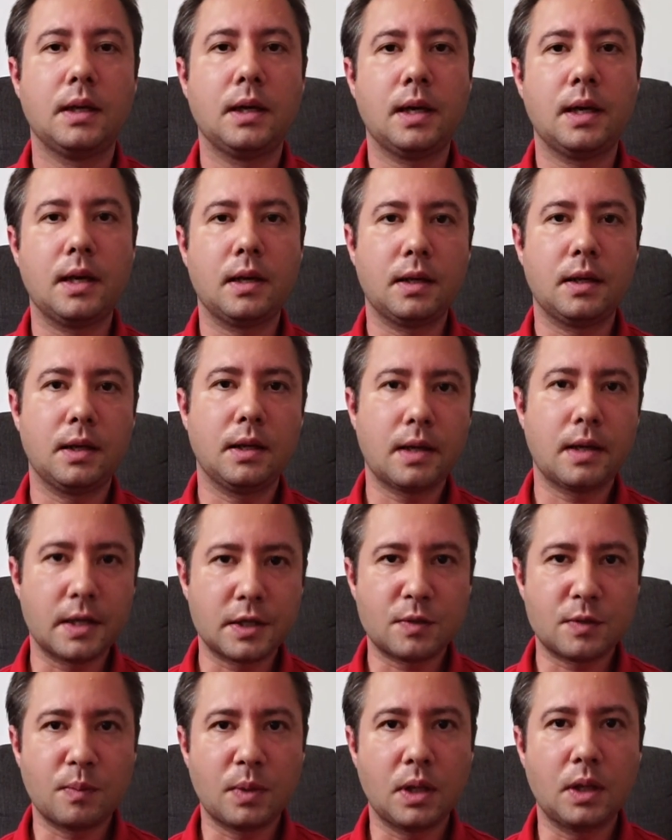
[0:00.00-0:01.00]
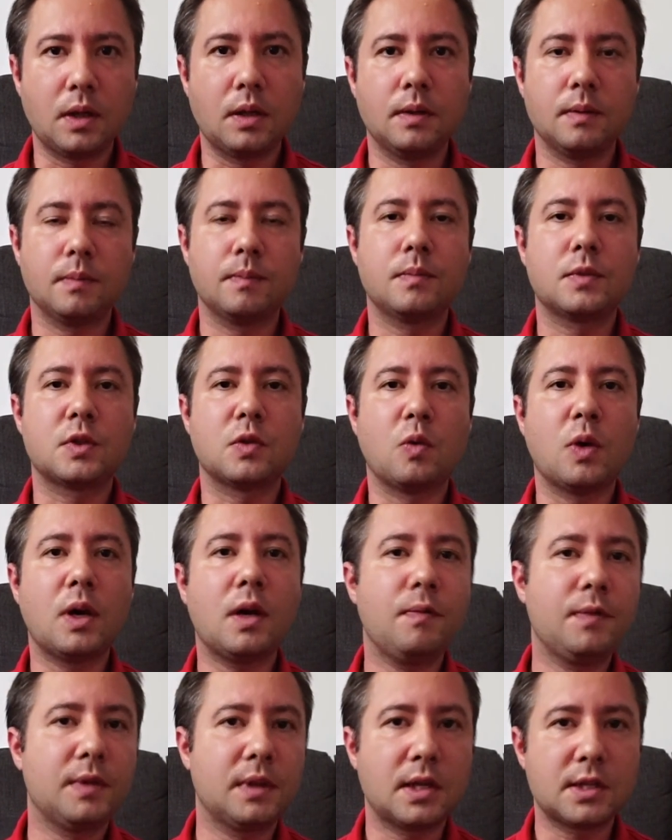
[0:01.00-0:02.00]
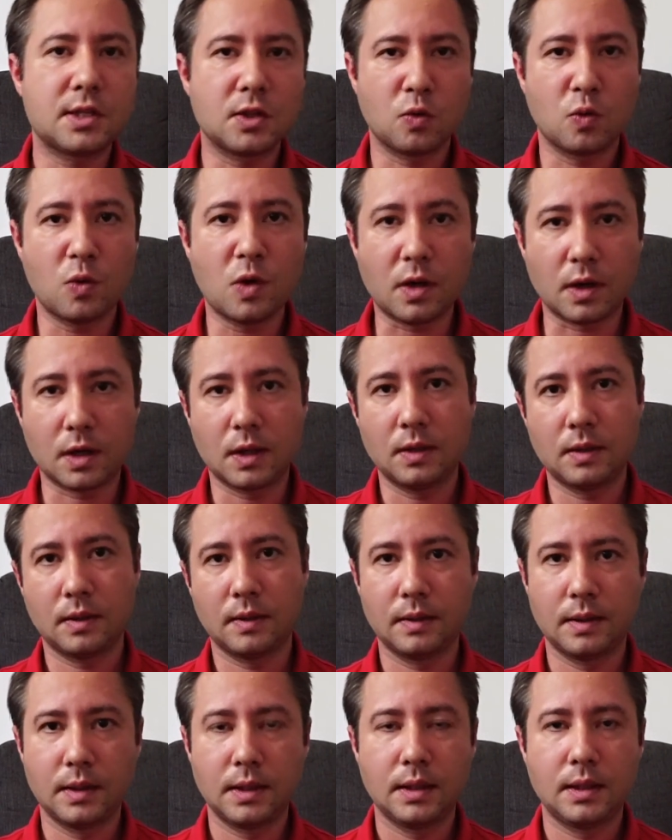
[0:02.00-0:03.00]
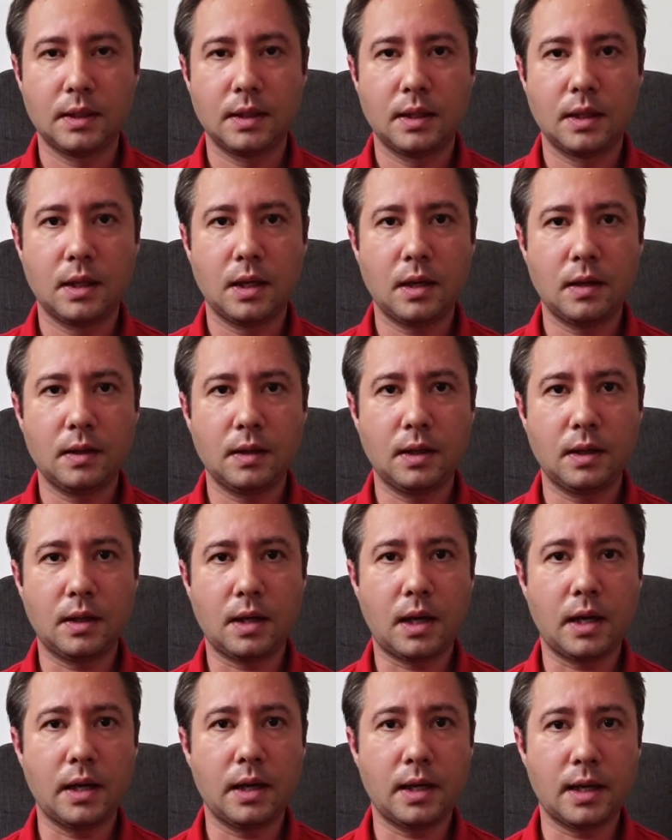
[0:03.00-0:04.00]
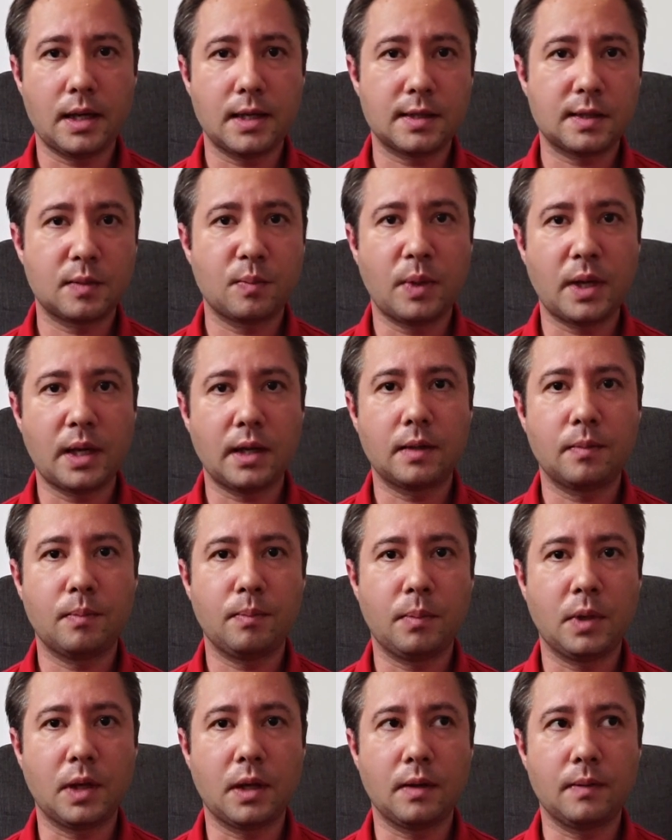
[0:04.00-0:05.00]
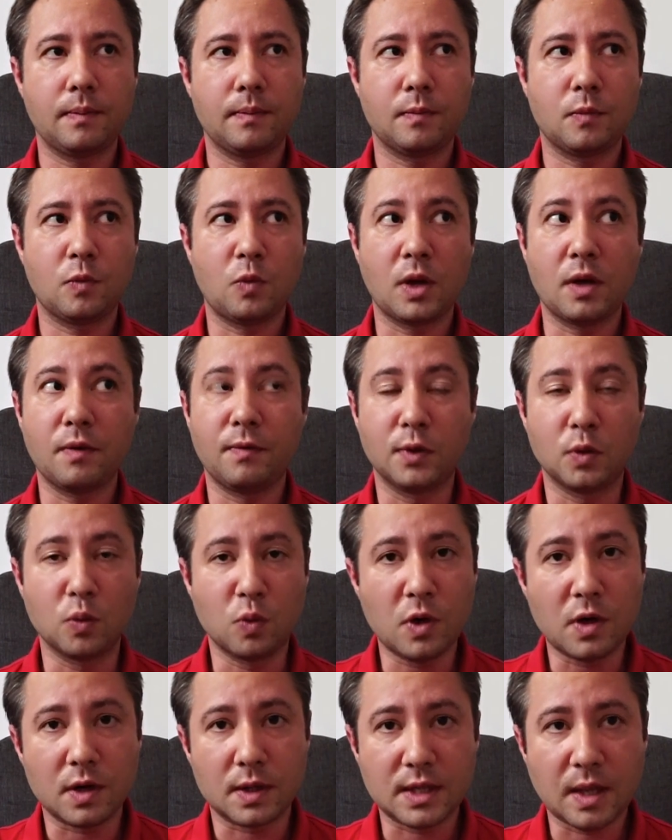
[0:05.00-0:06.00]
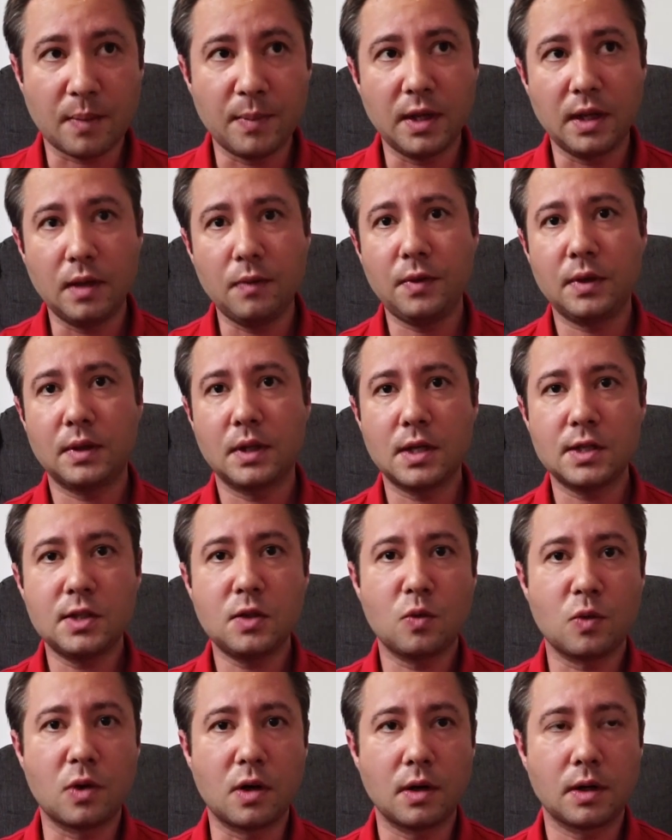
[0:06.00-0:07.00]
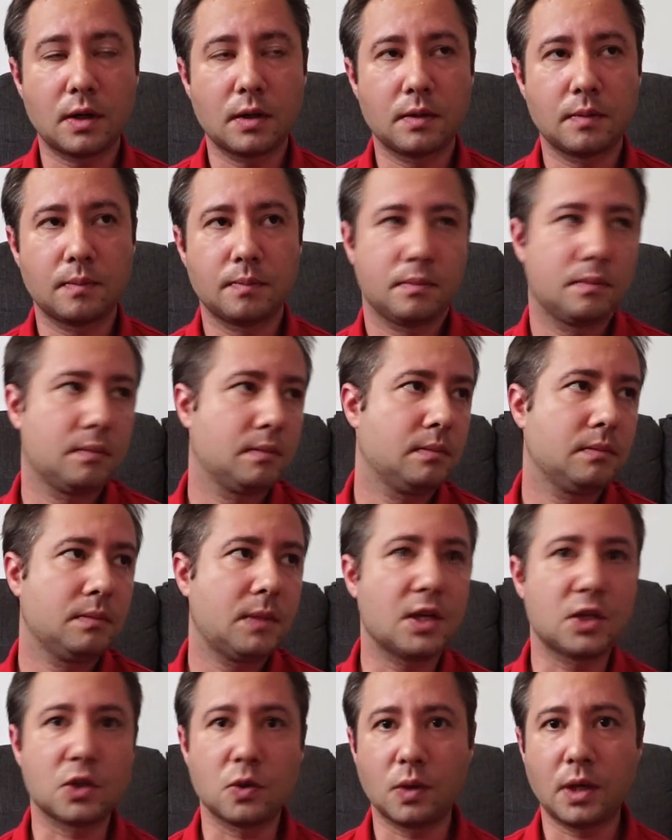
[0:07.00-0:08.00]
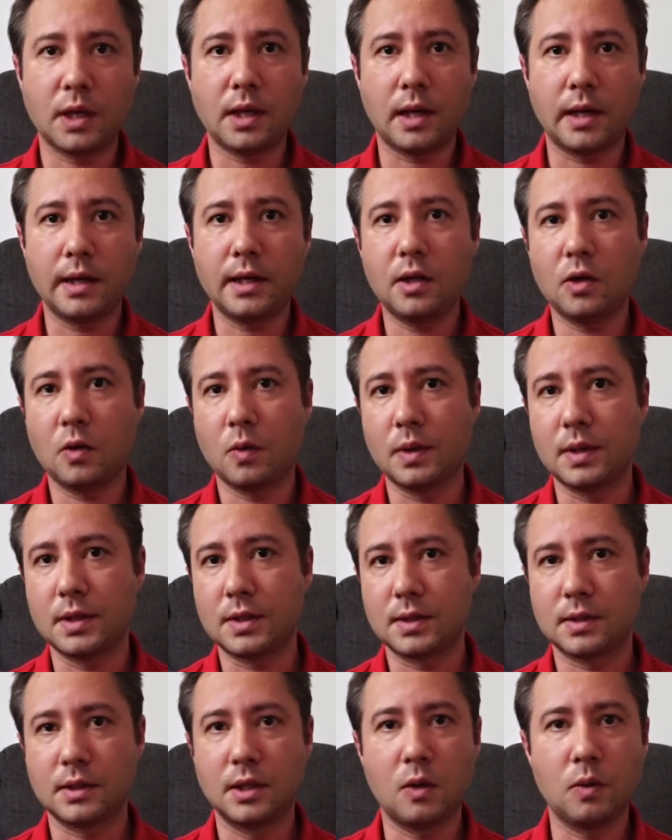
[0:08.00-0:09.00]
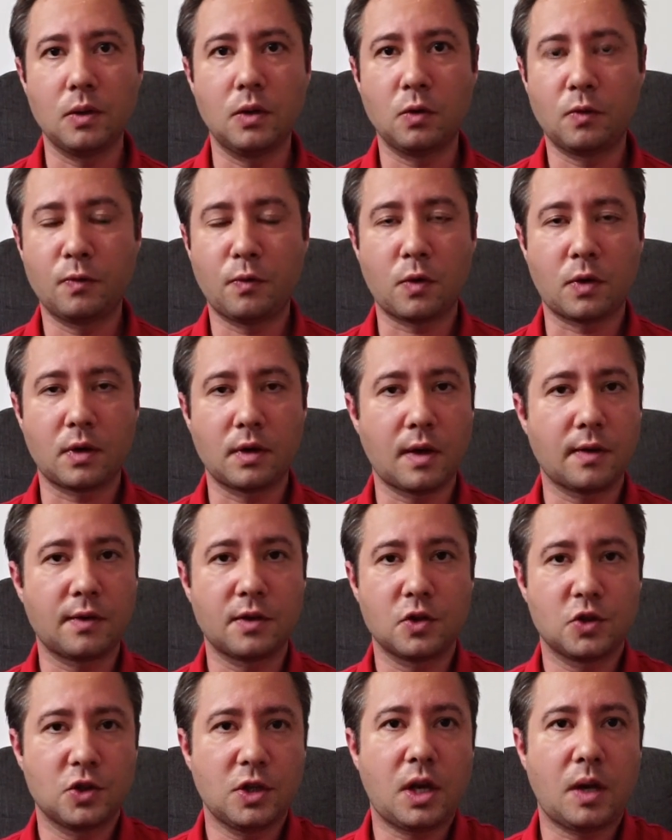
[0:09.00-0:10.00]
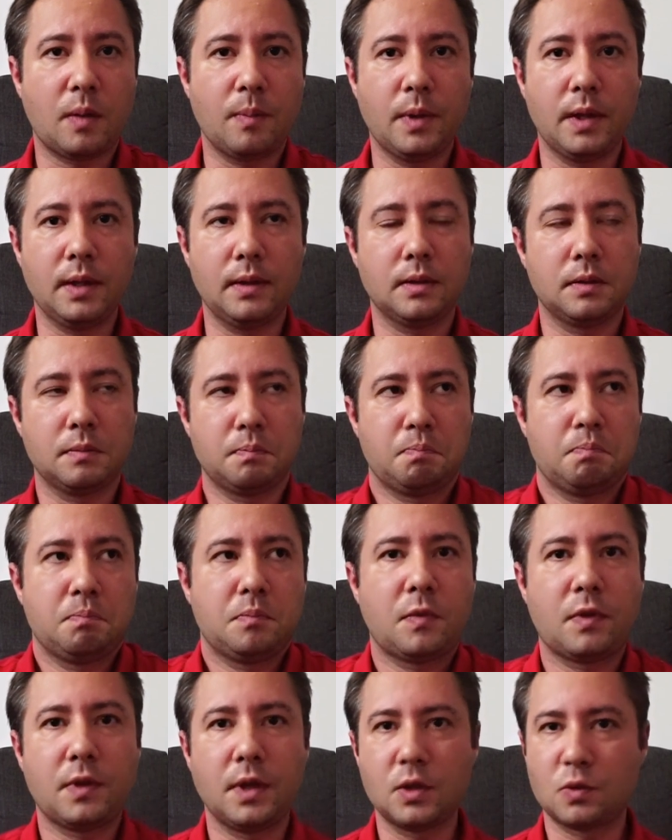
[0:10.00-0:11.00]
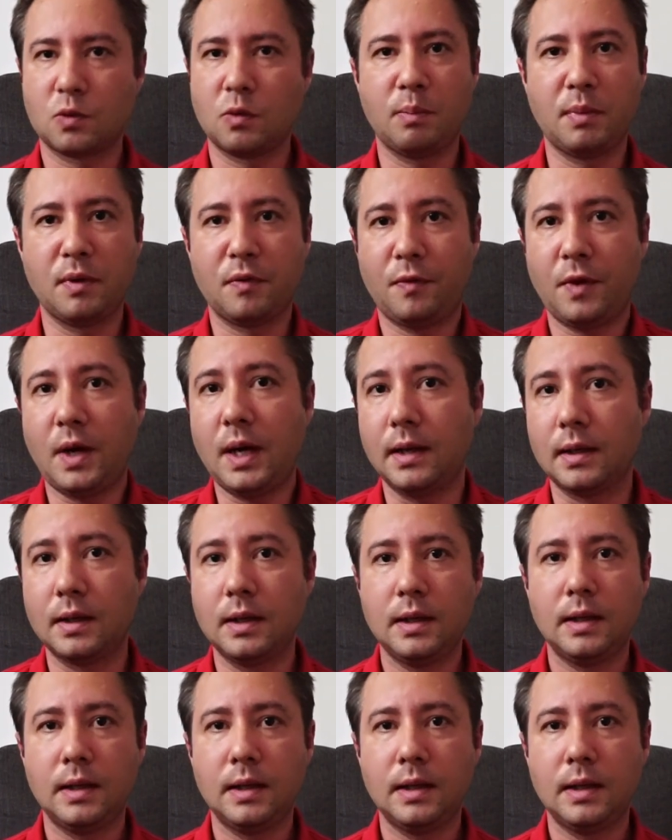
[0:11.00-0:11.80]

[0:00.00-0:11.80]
And he asked me, so what if it doesn't work? And then I asked back, but what if it works? I mean, if it doesn't work, that's okay. I can always go and look for another job and things will be fine.